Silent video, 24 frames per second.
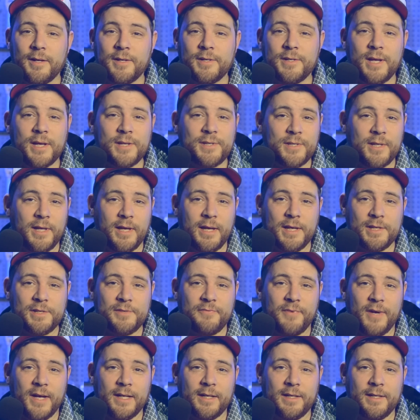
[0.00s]
Tesla has
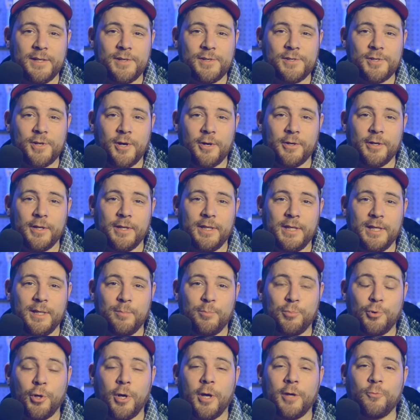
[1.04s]
finally started the
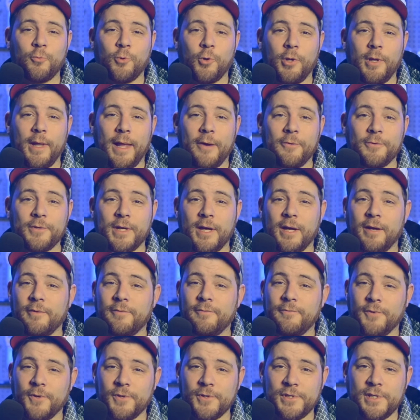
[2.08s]
broad rollout
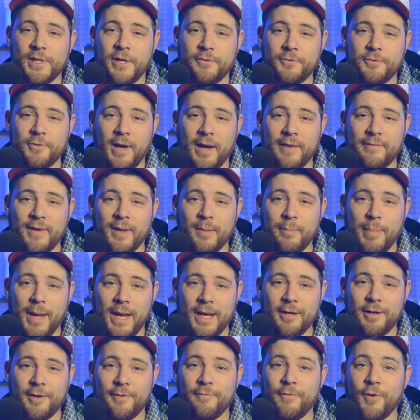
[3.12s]
of full self-driving
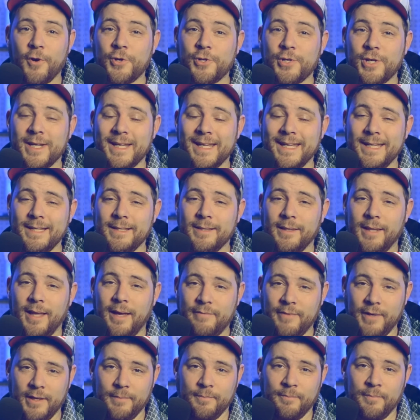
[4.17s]
beta version
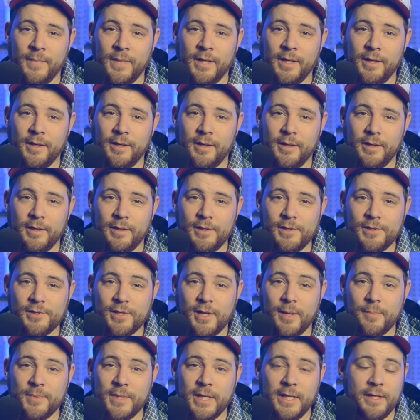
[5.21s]
11. This
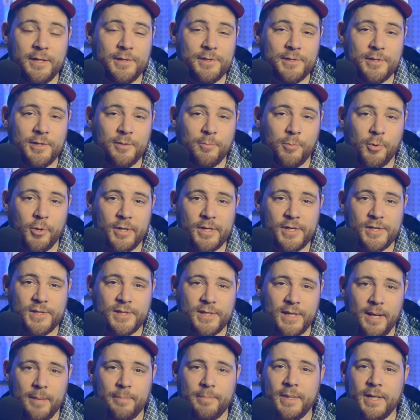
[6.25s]
update is an important
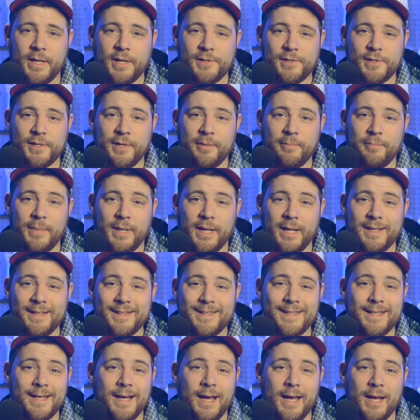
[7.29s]
step because it
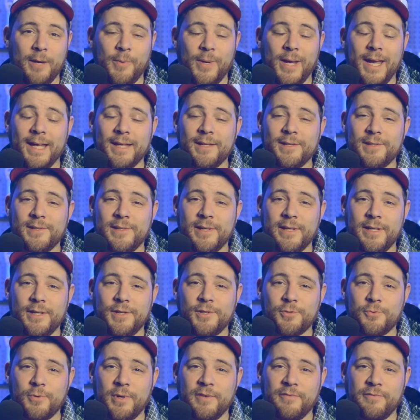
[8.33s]
combines the highway and city
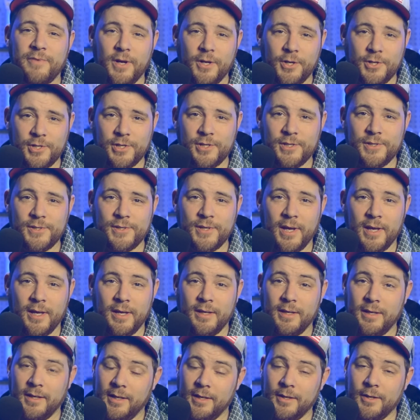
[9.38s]
street functions
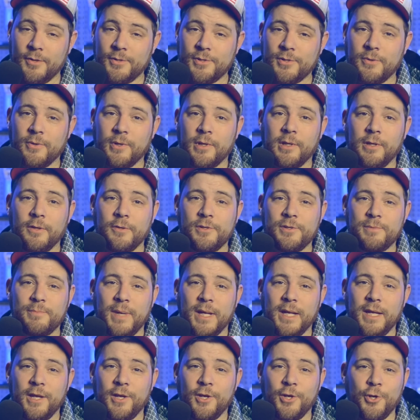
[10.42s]
and also includes
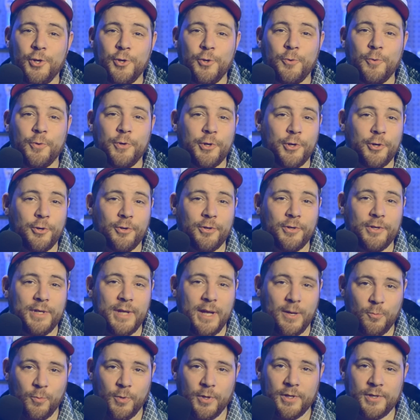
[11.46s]
many new neural
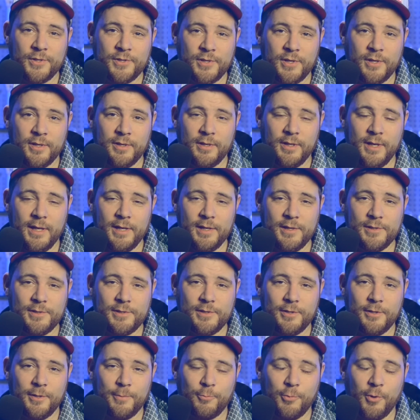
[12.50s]
networks,
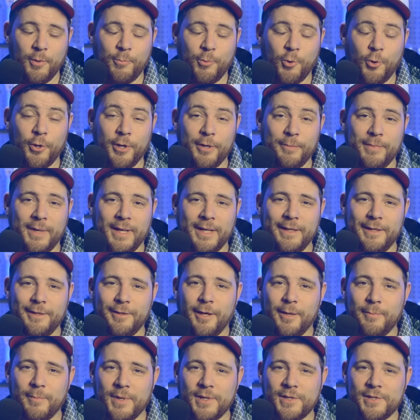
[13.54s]
as reported by
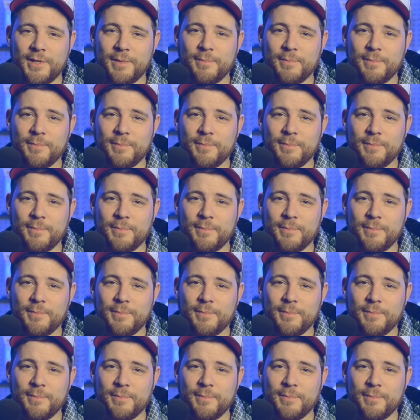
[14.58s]
Elon Musk